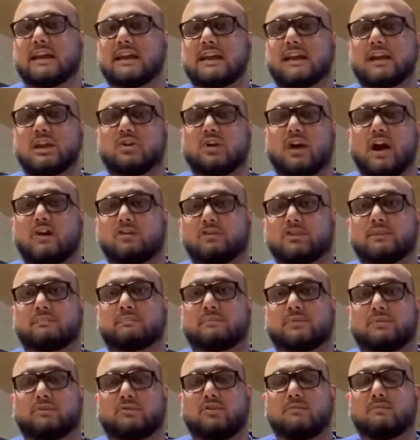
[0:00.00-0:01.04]
how they're
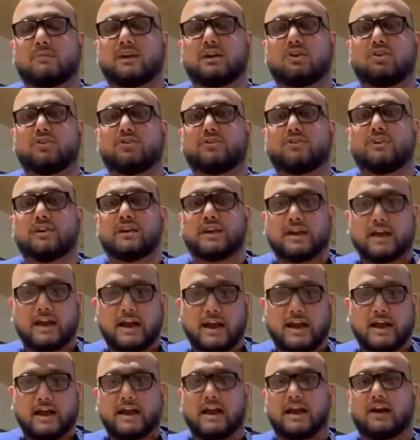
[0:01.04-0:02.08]
performing on
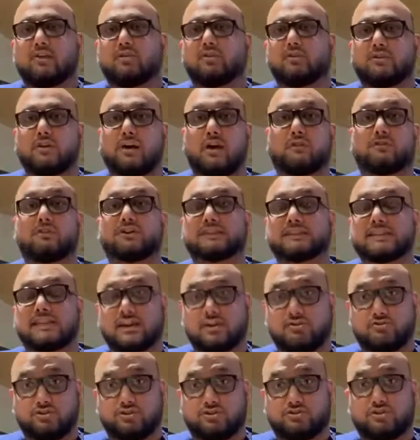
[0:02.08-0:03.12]
how they're
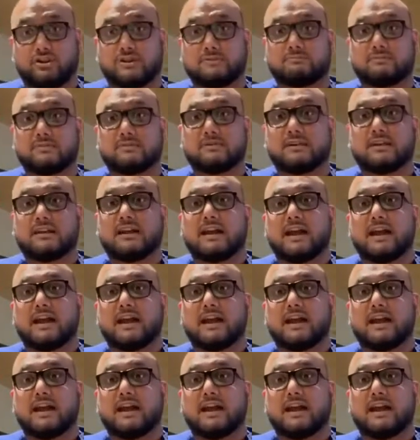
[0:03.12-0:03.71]
taking on the treatment,